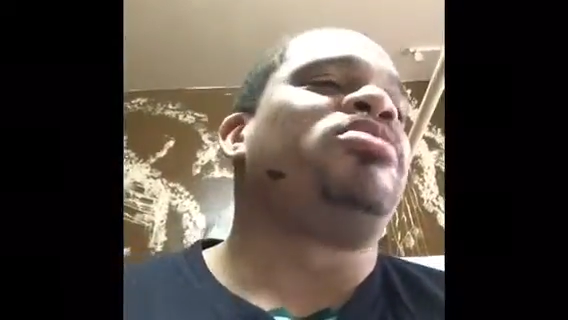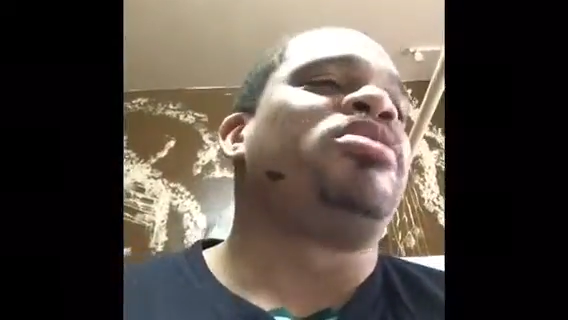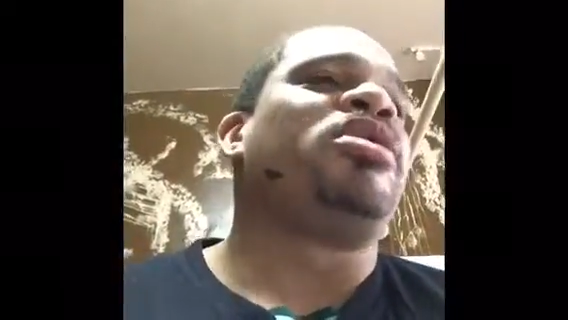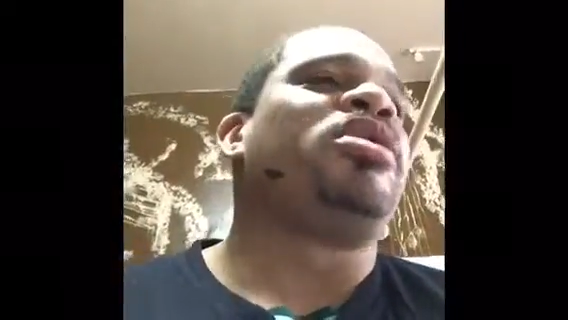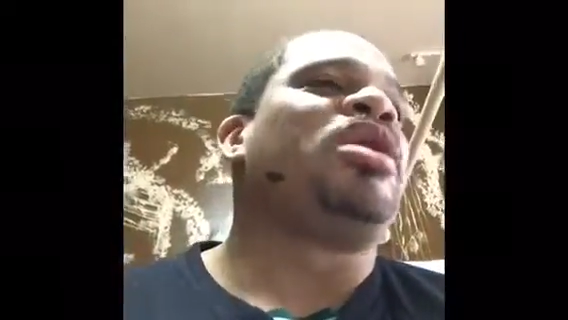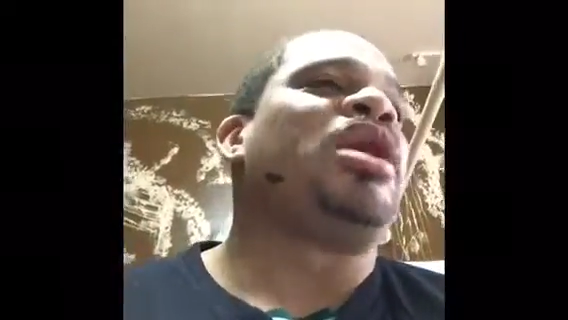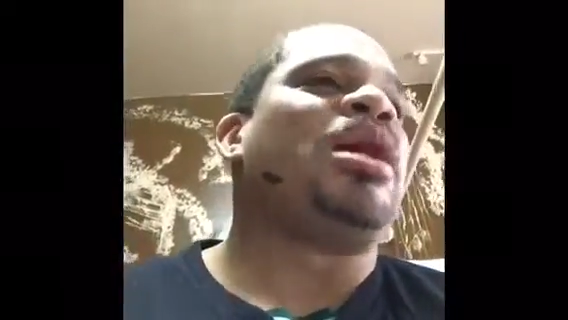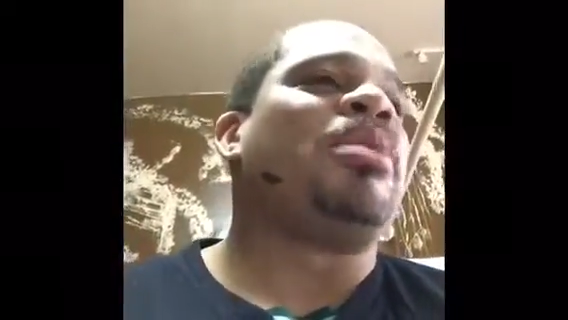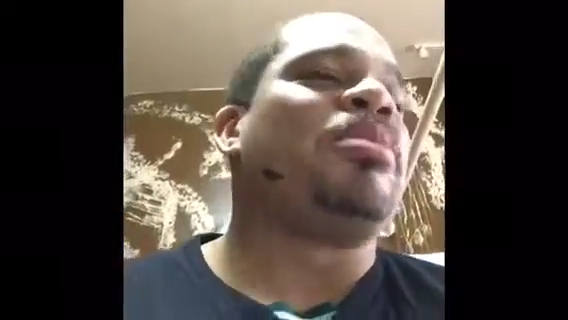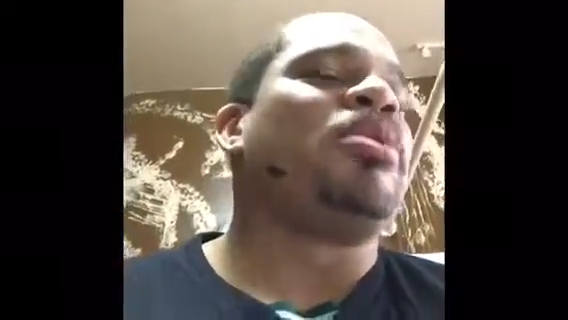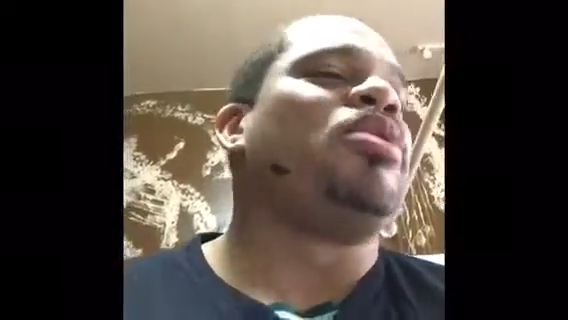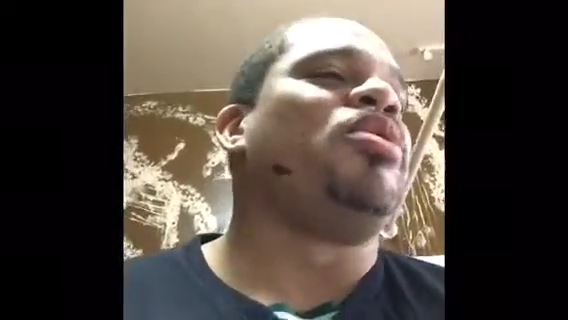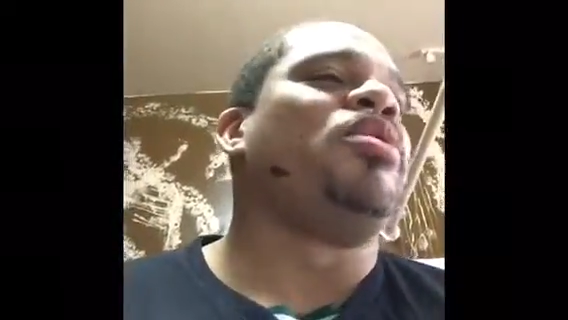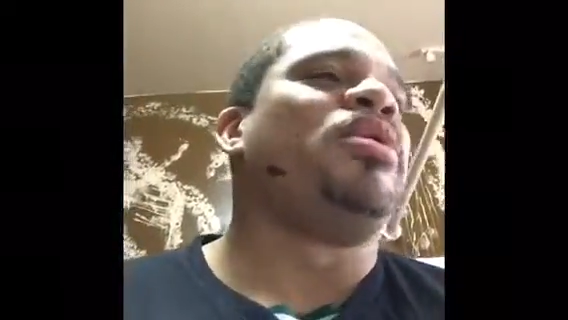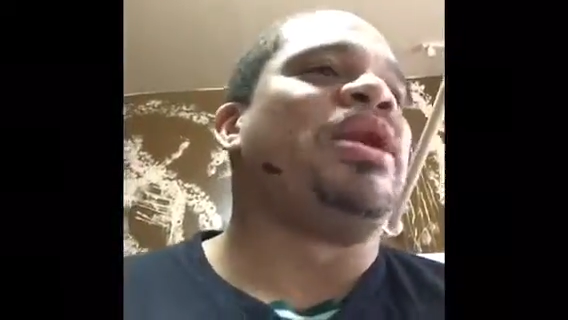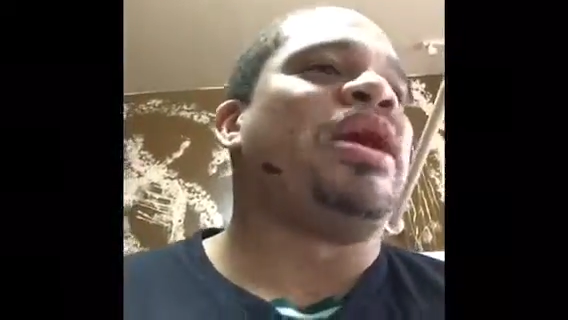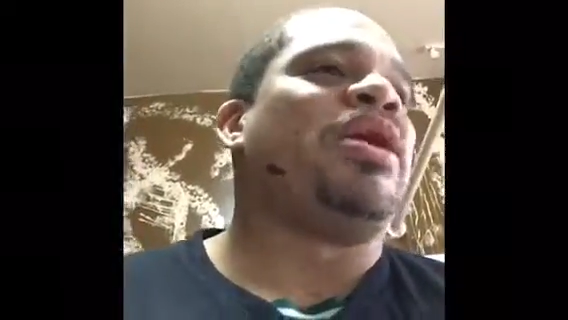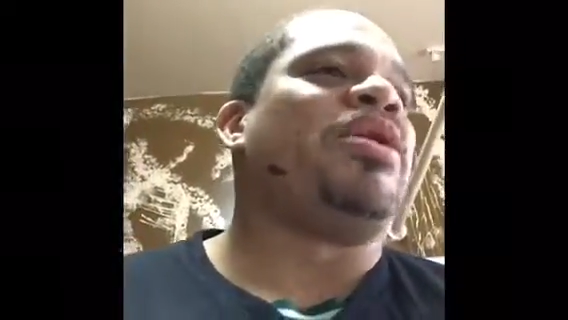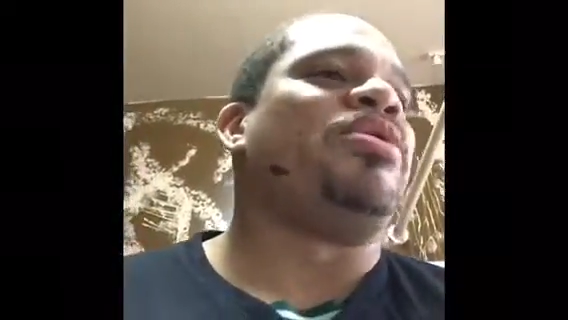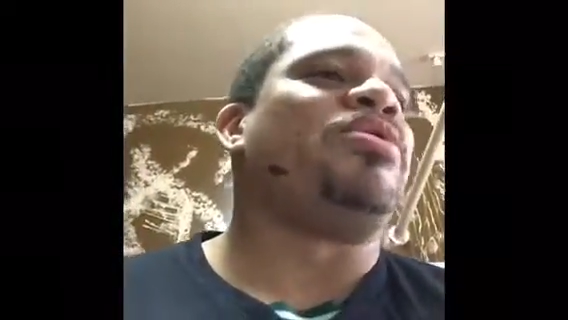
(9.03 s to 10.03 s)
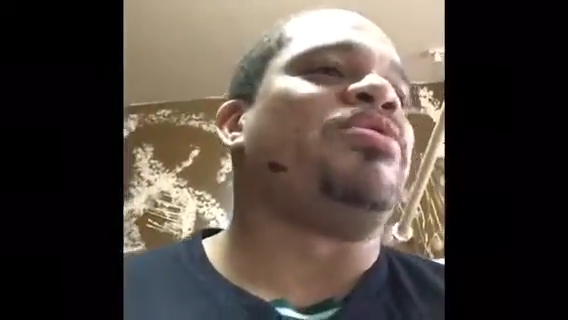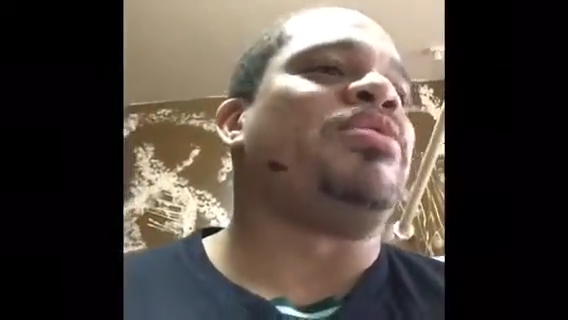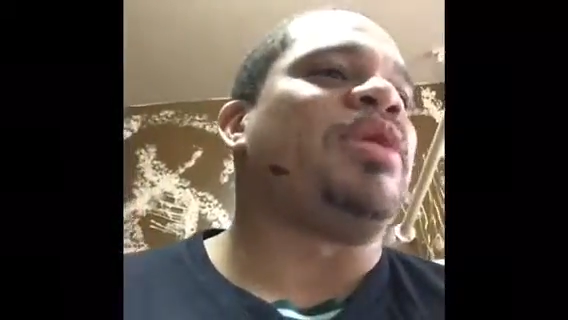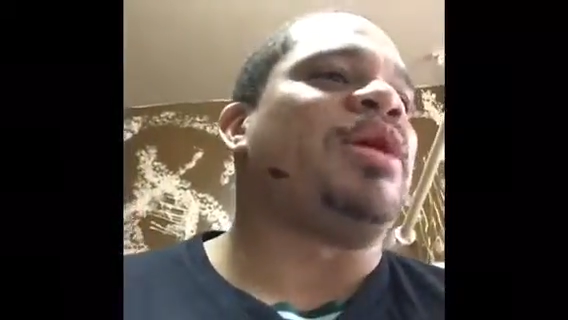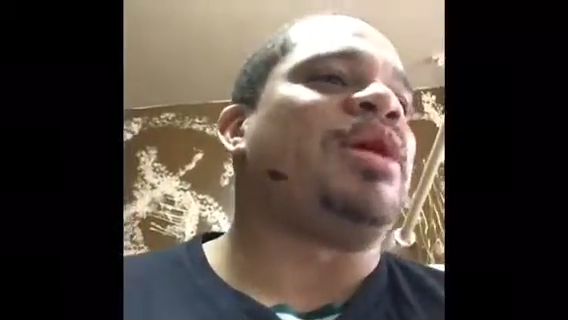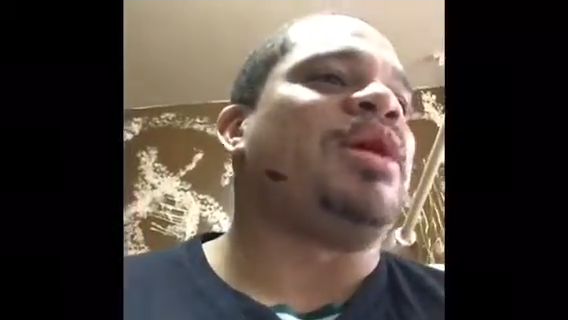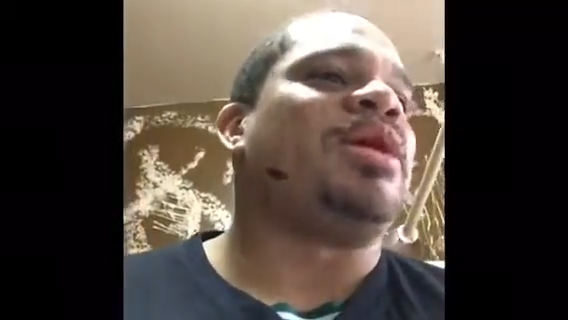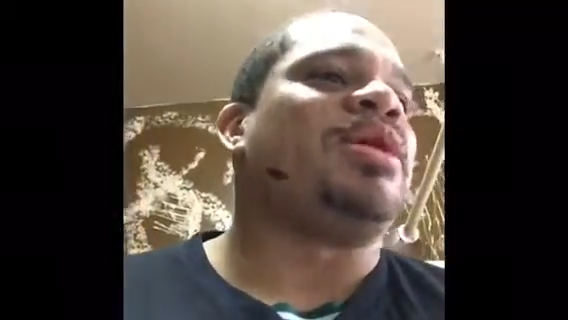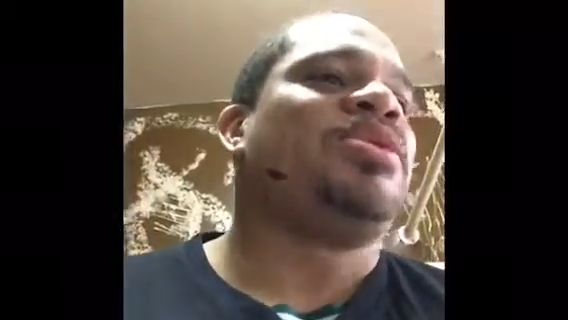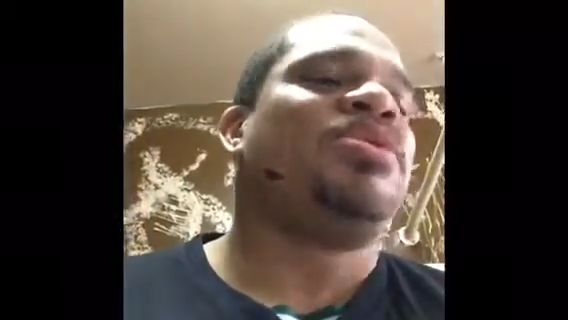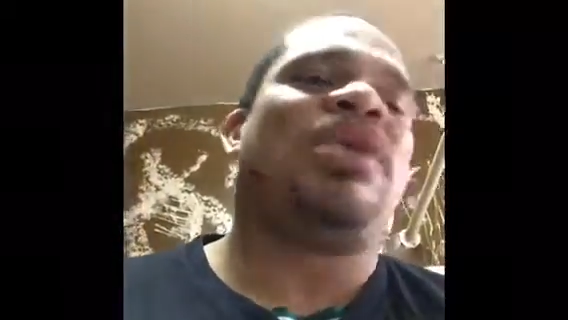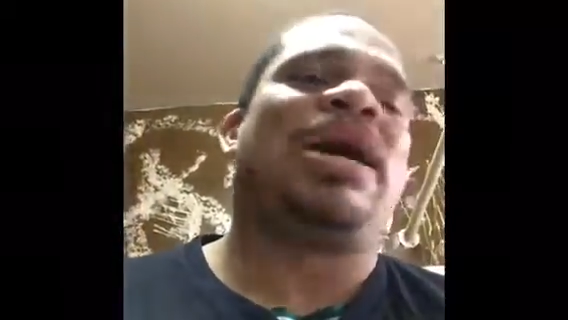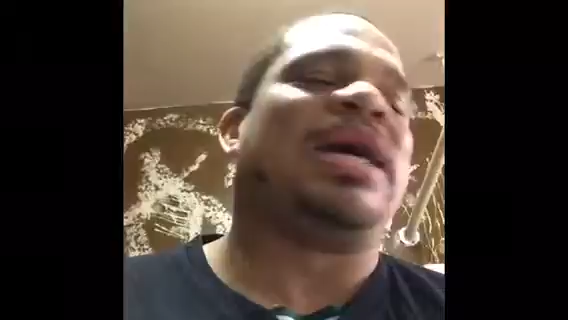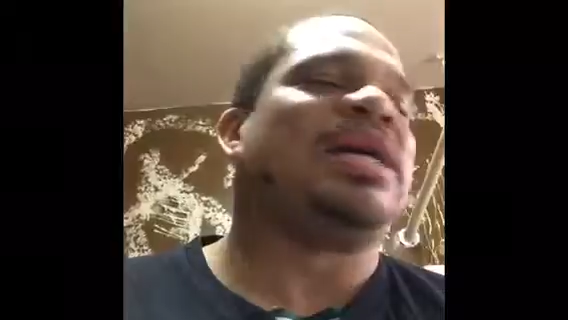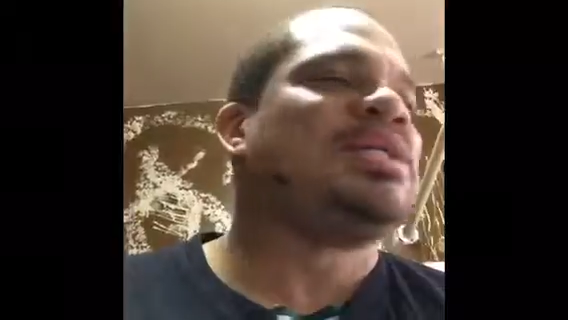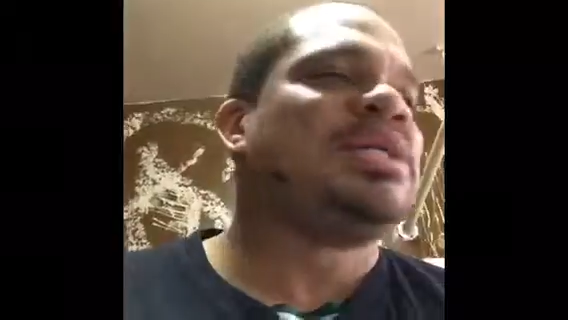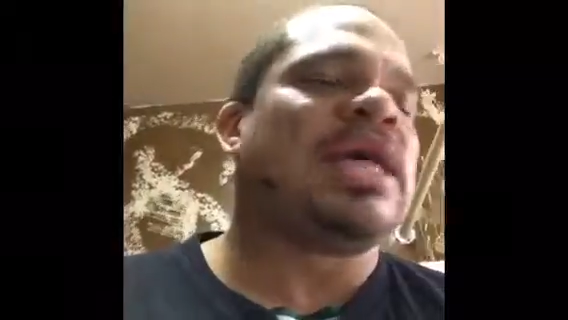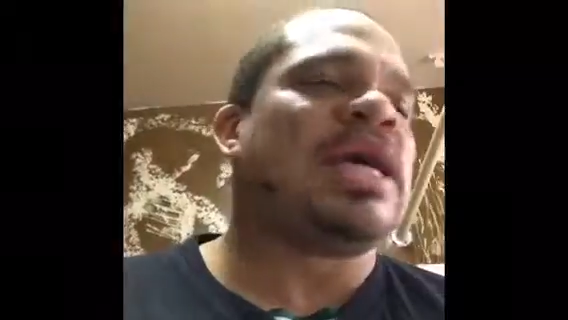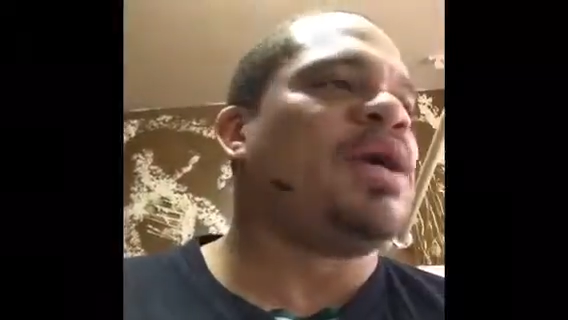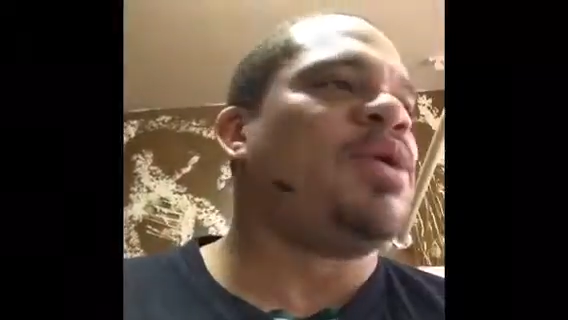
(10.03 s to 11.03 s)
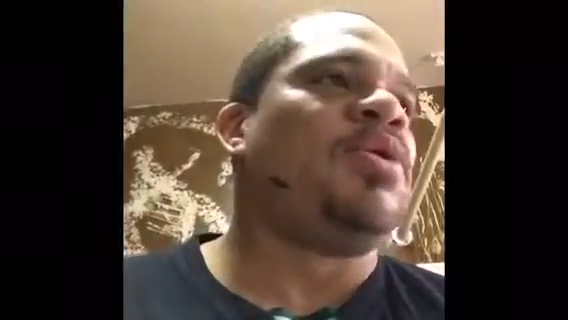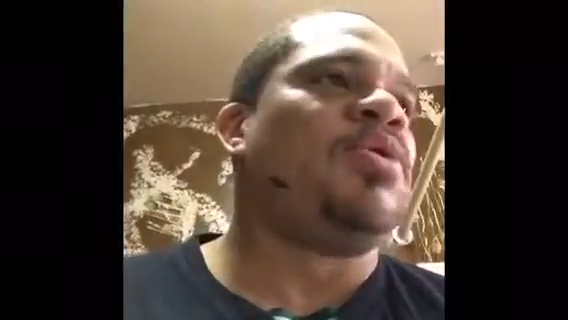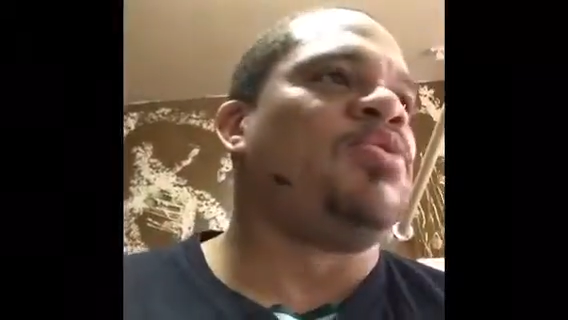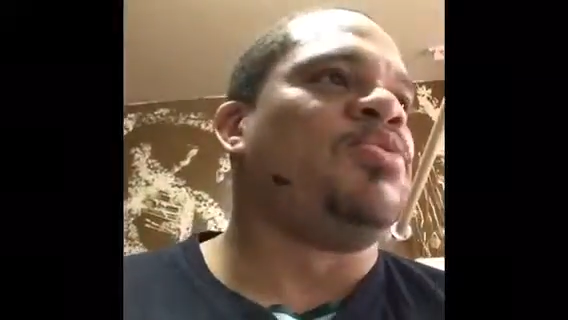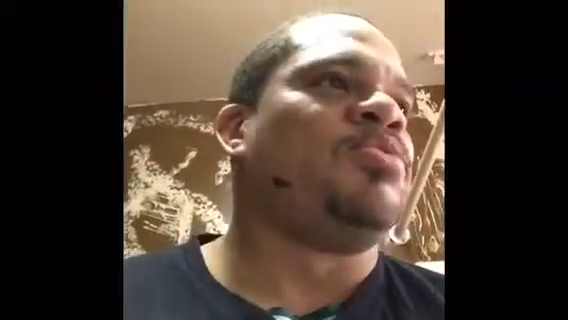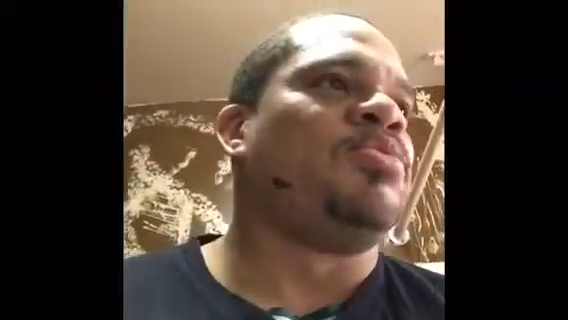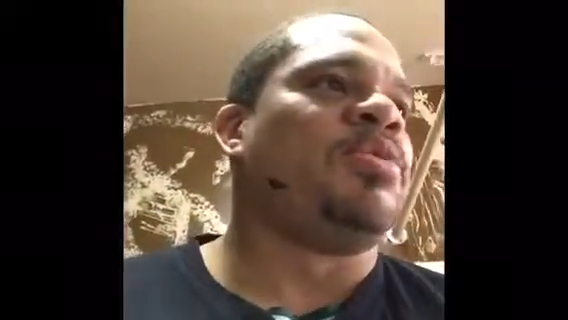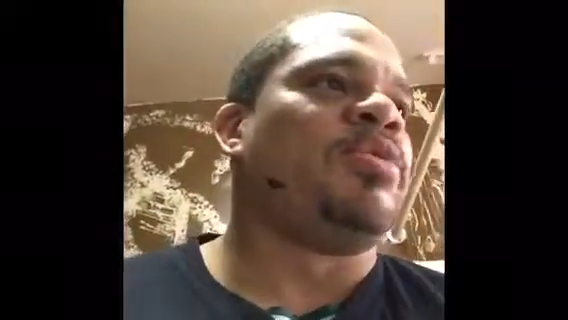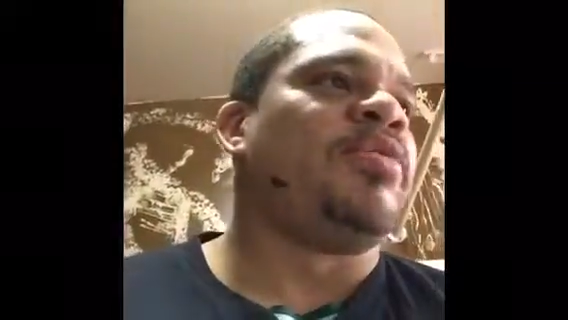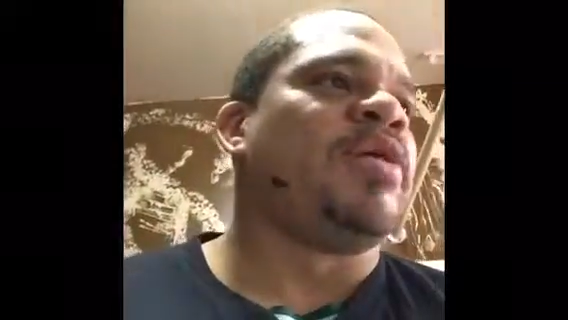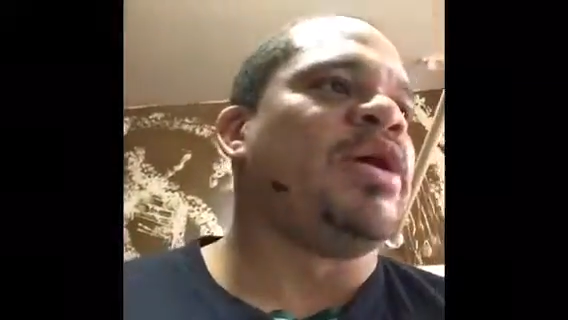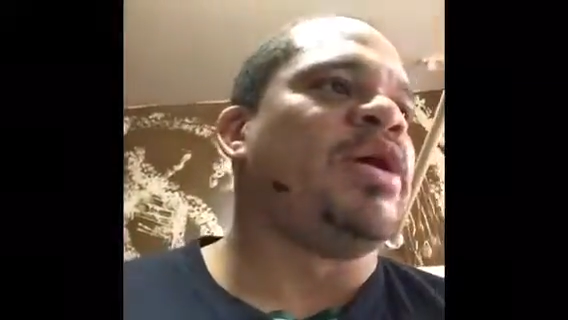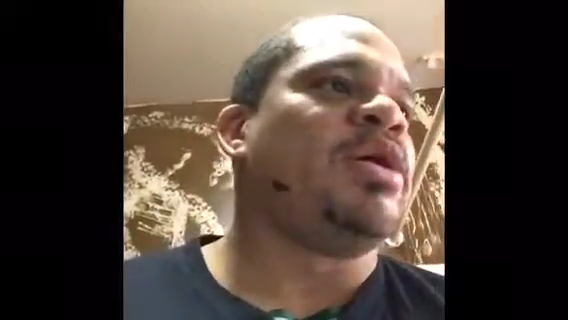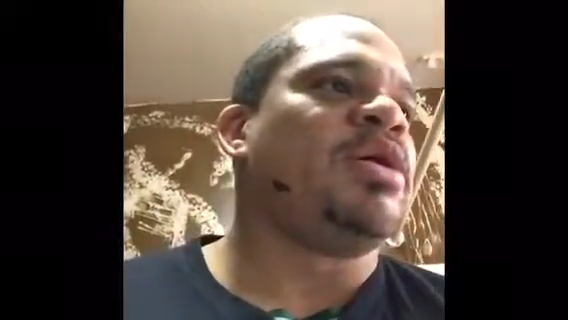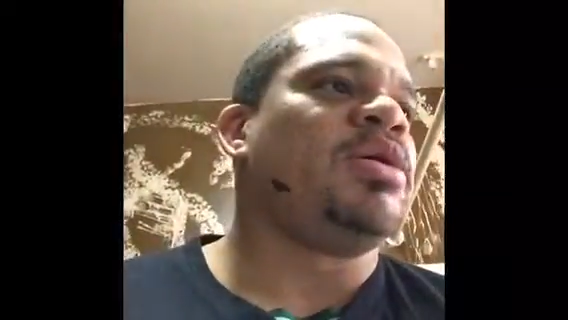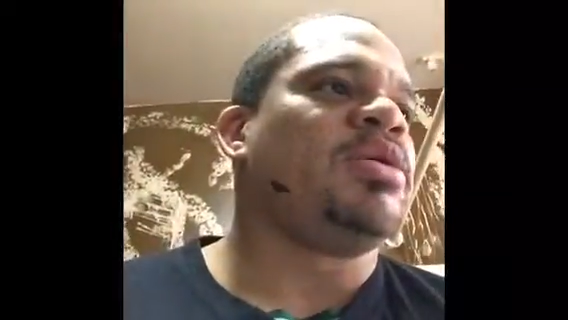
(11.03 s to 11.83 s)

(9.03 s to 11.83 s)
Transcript: No, bro, I'm going out. You gotta stay home, all right?